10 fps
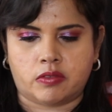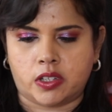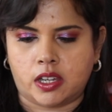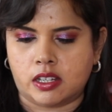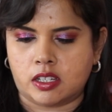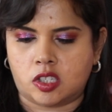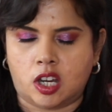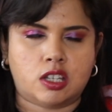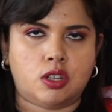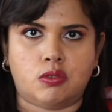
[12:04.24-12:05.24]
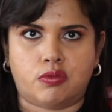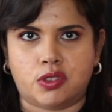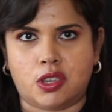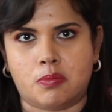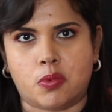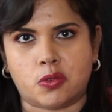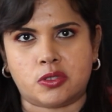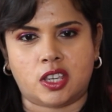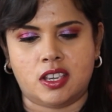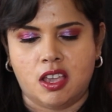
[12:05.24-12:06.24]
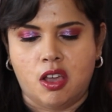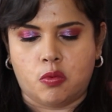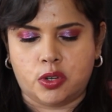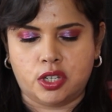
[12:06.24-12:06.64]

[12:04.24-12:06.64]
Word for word: advent calendar. Stay tuned for the unboxing. What